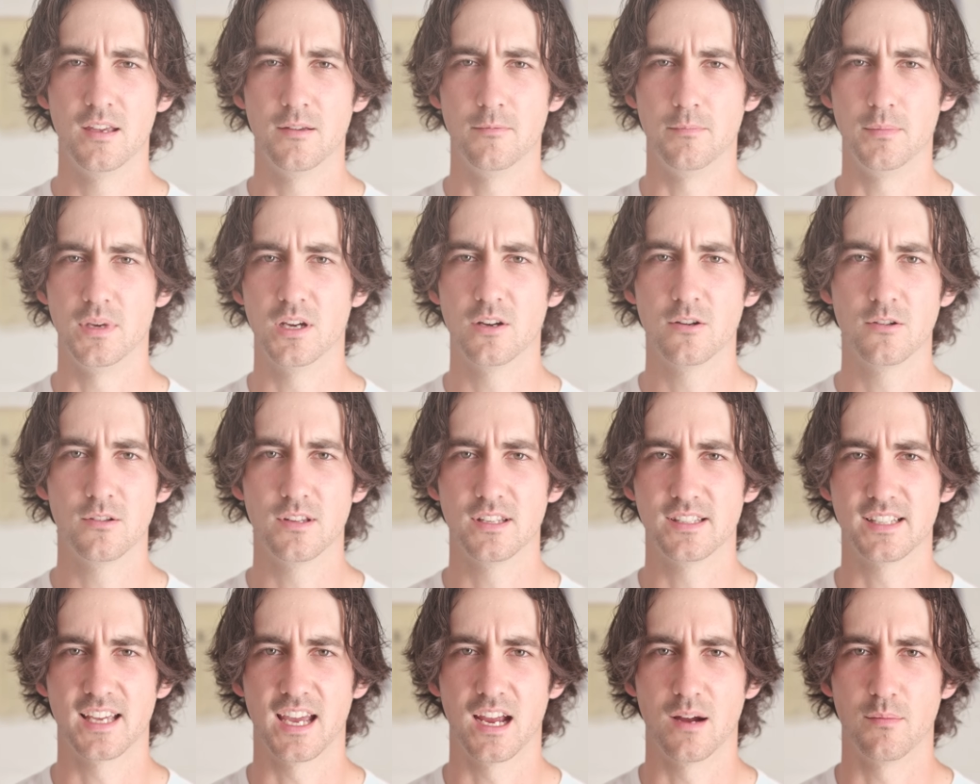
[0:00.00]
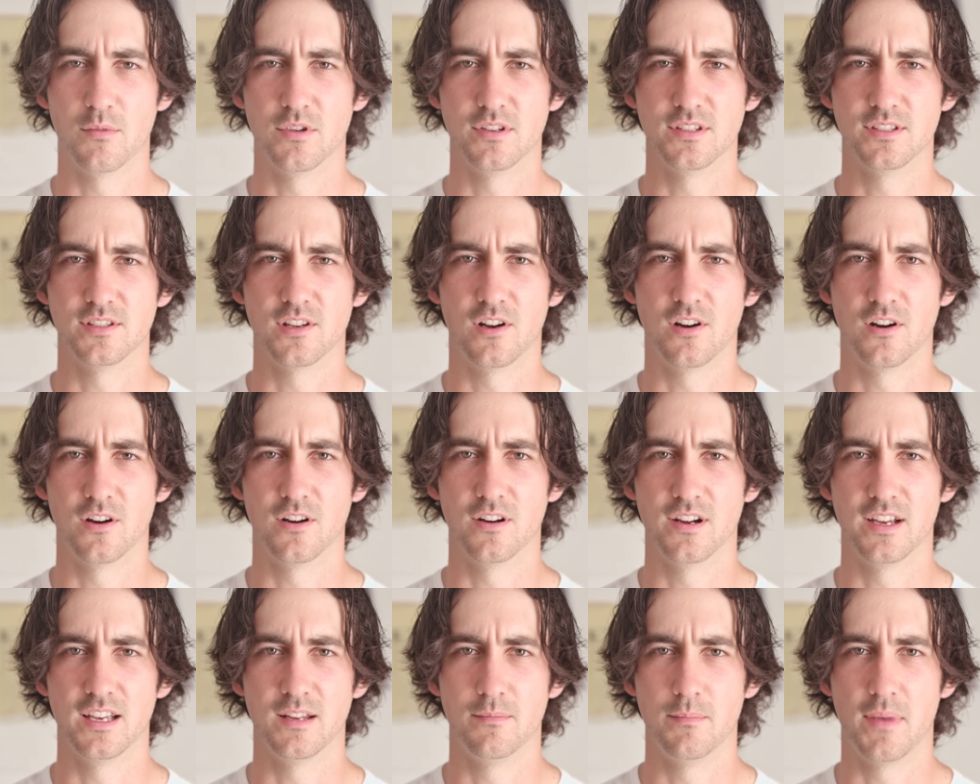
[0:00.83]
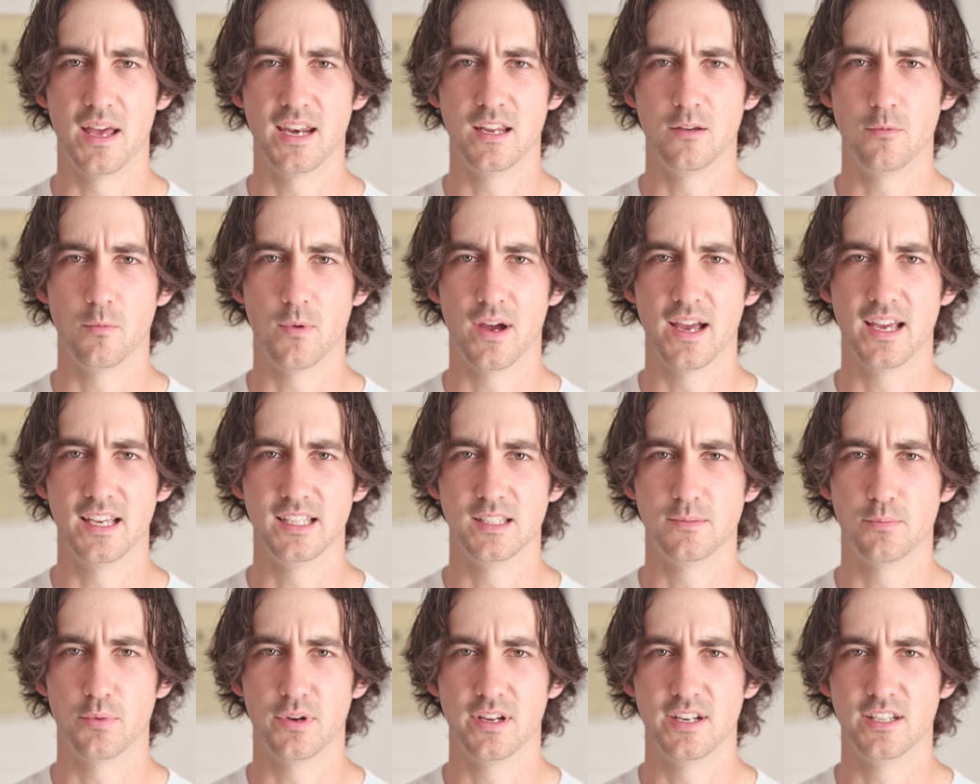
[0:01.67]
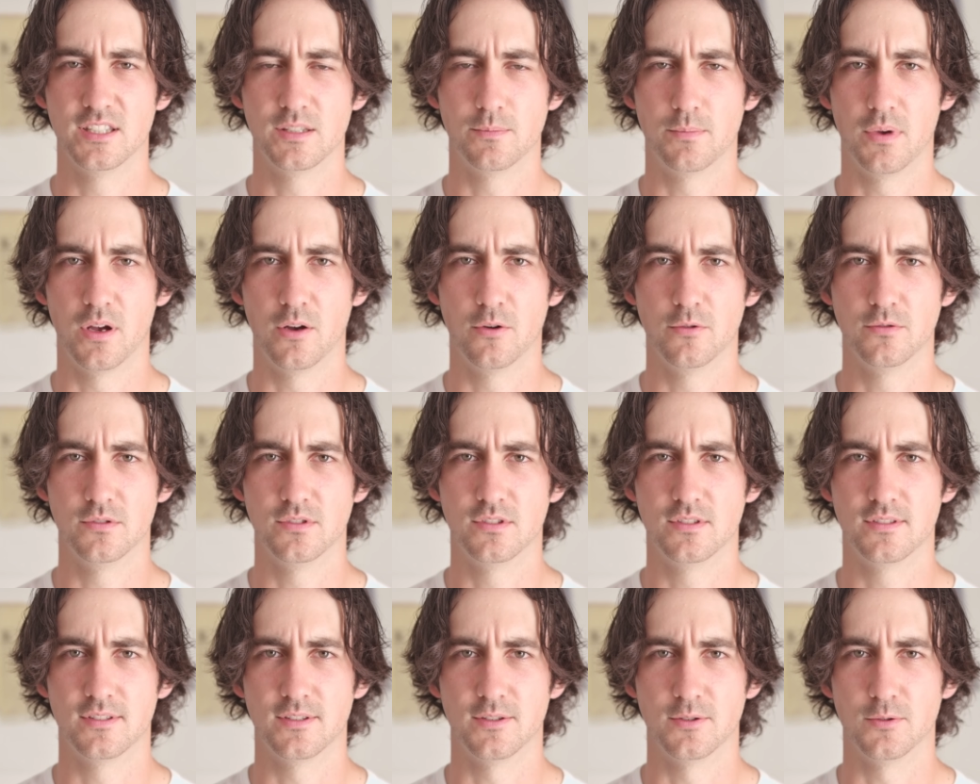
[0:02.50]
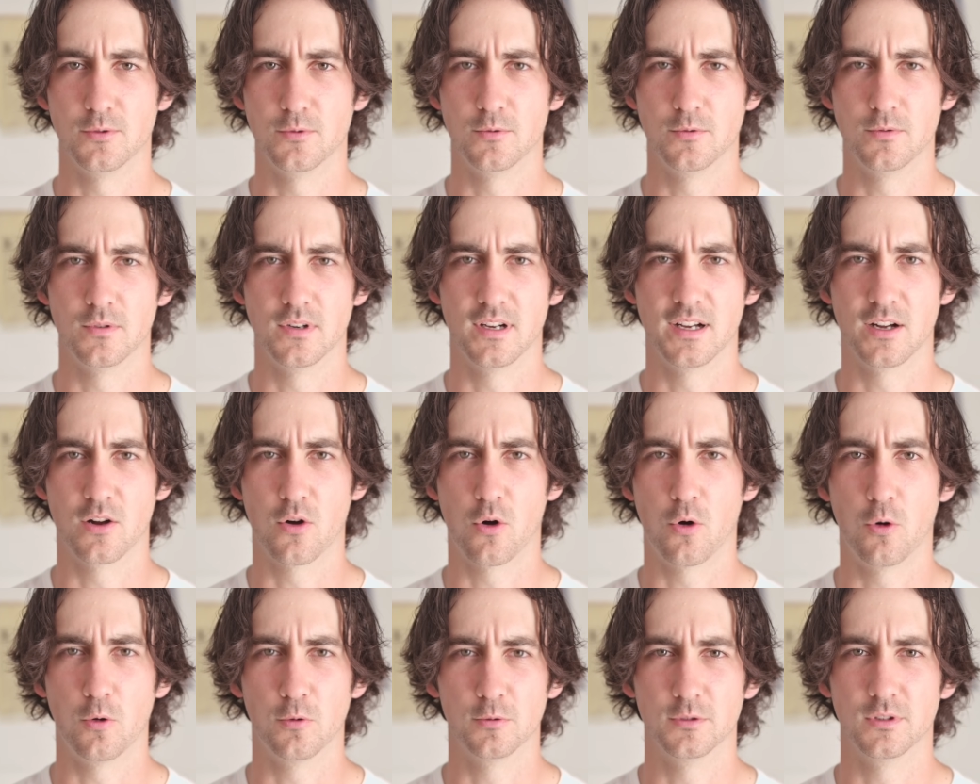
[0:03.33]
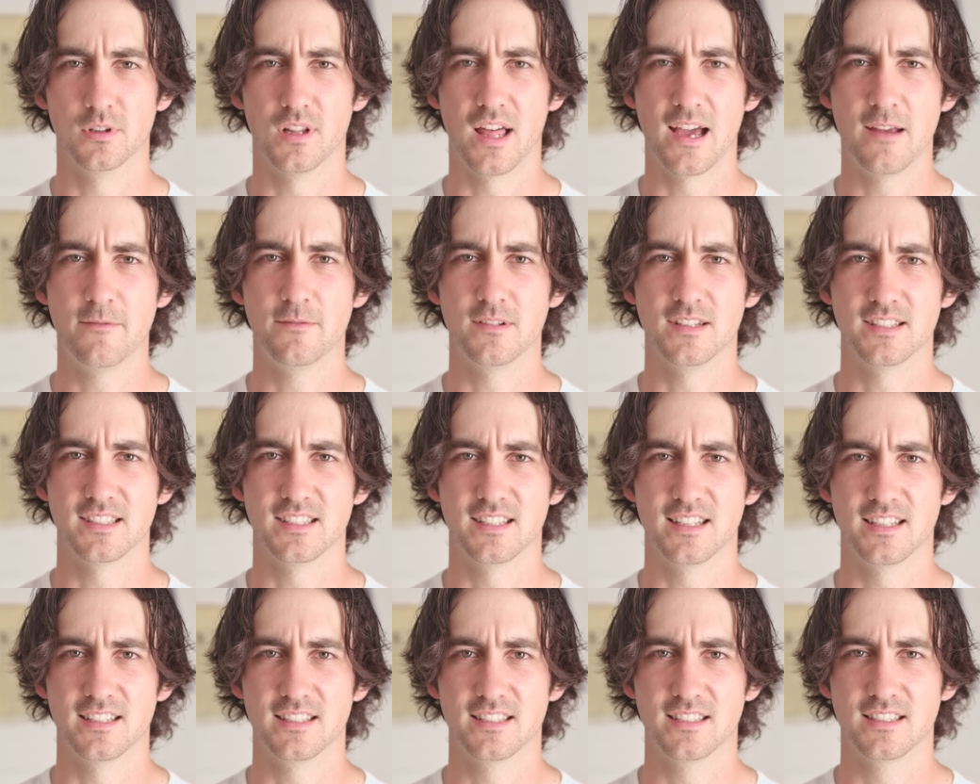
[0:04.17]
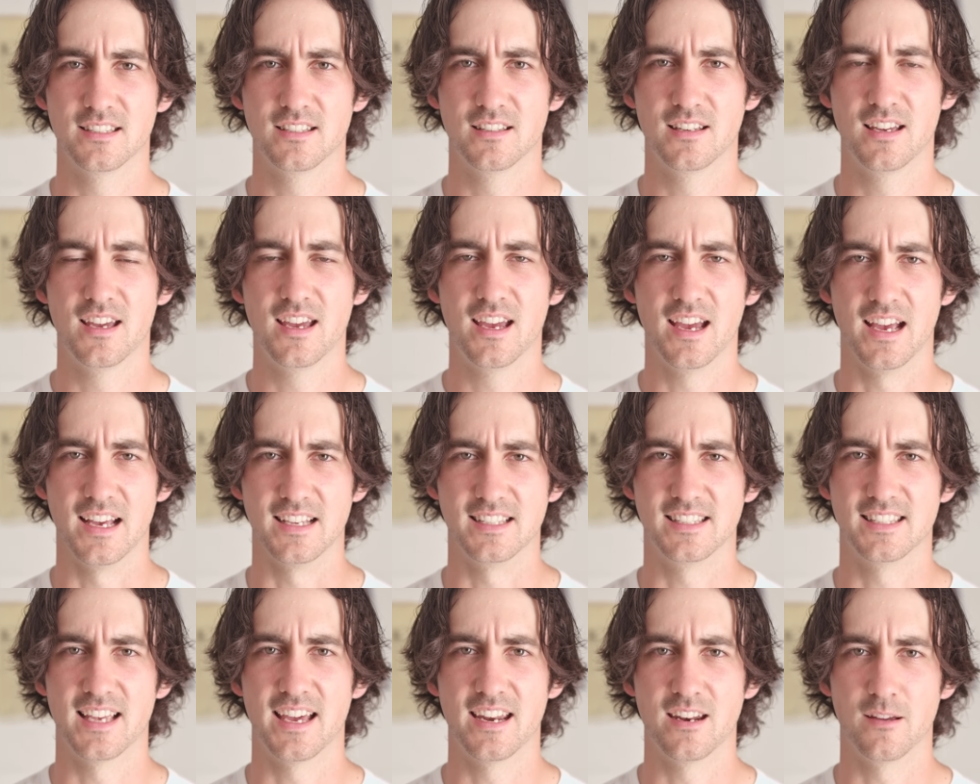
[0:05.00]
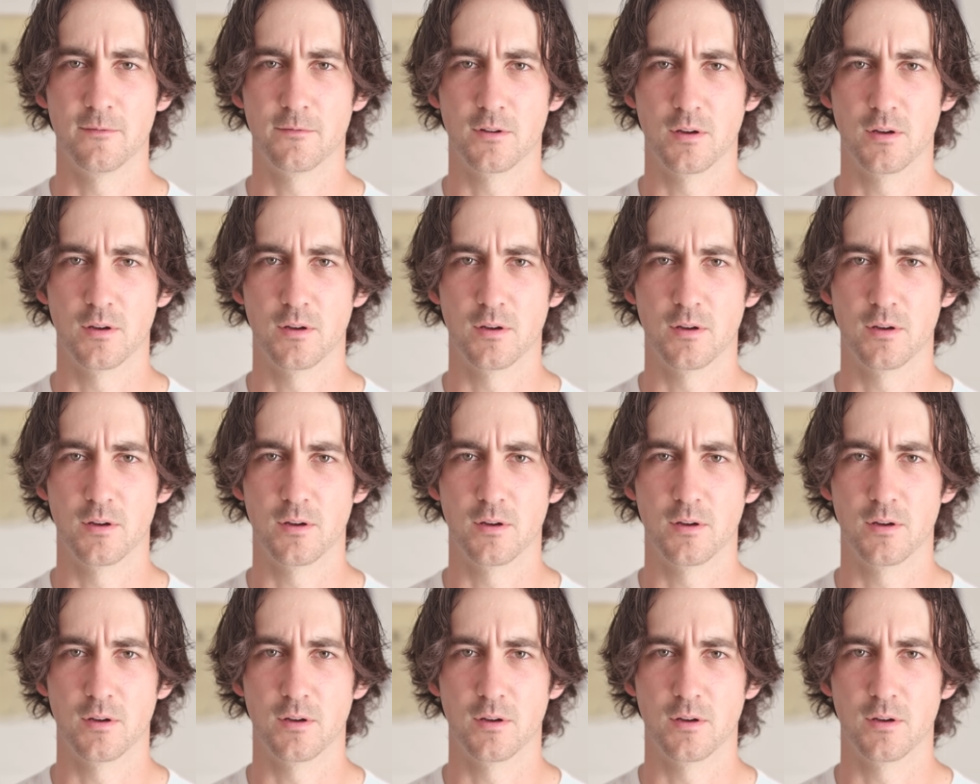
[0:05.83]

Mirrorless cameras are in many ways predisposed to a cold lifelessness, a set of